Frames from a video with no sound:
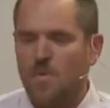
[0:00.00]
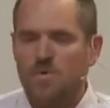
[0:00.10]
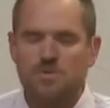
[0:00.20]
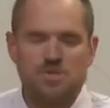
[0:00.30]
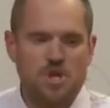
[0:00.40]
what
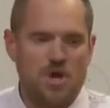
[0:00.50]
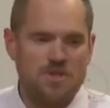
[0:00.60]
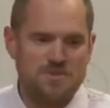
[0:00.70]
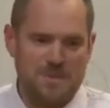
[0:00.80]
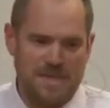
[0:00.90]
do
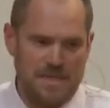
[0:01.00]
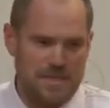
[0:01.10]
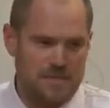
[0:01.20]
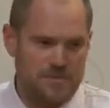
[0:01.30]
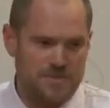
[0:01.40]
stars mean
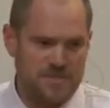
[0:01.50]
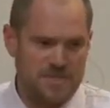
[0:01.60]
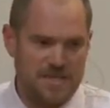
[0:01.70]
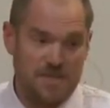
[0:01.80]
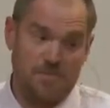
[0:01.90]
when you see,
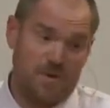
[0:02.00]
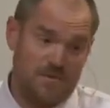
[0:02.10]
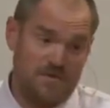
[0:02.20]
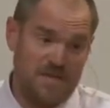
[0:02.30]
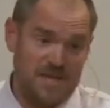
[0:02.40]
like in the book of
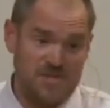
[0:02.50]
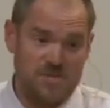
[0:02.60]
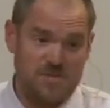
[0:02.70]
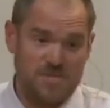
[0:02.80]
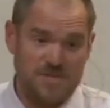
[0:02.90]

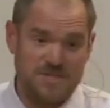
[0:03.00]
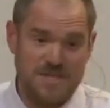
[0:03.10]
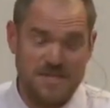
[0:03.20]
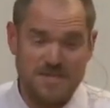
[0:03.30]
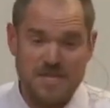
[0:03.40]
Revelation, when it
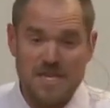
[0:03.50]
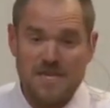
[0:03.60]
says,